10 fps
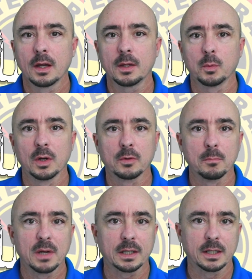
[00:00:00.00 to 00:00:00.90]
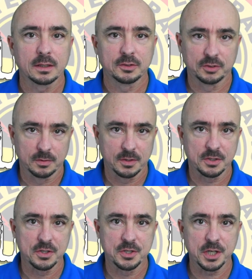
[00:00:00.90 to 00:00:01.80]
Hey, welcome back guys.
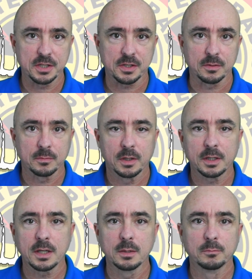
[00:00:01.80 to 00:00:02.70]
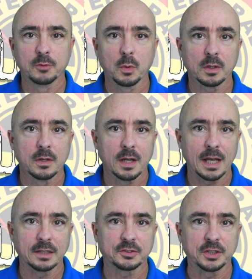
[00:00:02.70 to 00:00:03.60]
This is Jason, K M four
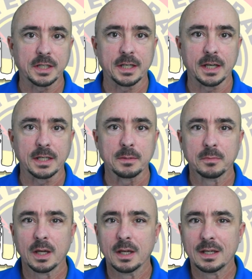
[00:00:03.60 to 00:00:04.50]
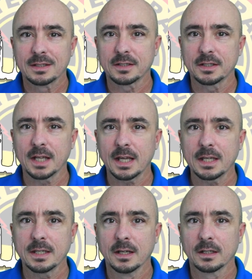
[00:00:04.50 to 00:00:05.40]
A C K.
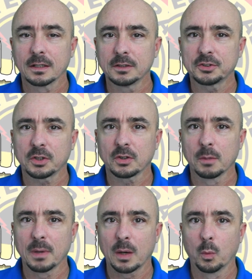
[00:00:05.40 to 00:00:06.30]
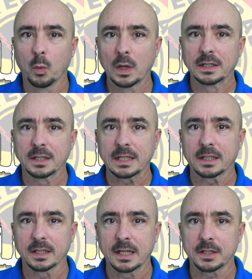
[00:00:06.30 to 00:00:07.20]
Today, let's talk about Winlink
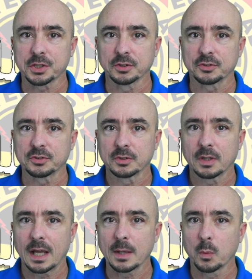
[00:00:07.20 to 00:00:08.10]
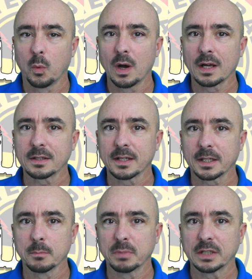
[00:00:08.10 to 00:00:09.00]
connections and why
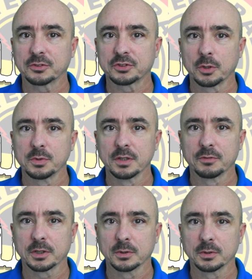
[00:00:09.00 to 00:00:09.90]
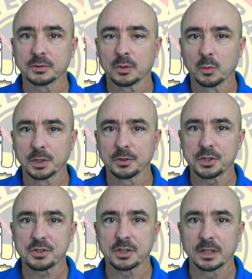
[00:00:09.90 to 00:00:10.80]
they can be so difficult when you're
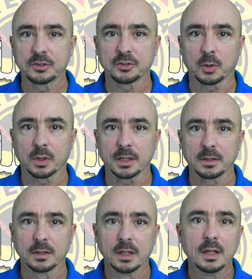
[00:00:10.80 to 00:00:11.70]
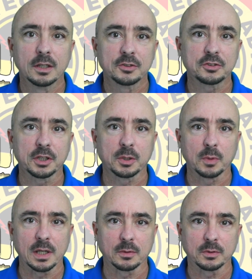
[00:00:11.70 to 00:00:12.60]
just getting started. Stick
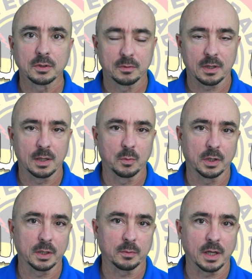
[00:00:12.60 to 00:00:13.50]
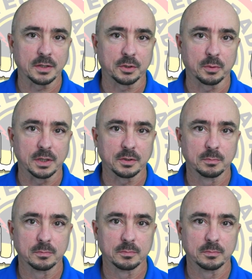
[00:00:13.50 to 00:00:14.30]
around and we'll get right to it.